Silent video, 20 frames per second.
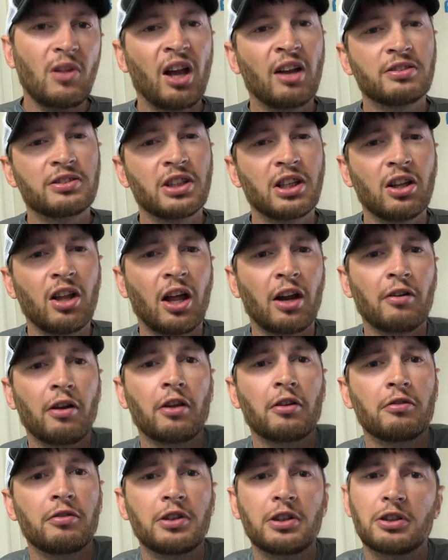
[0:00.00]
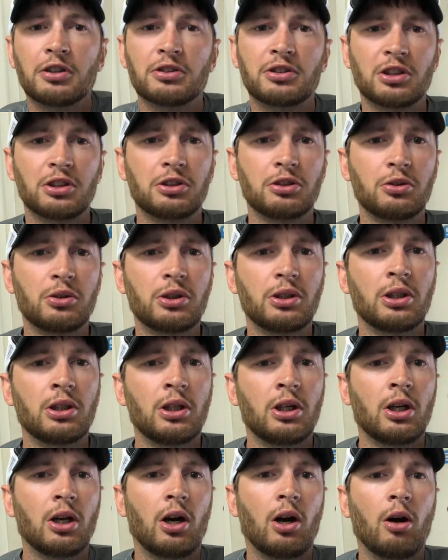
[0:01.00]
I've seen a lot of other videos that do it.
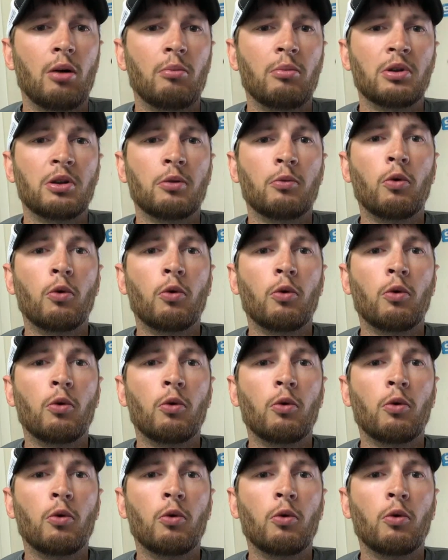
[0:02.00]
But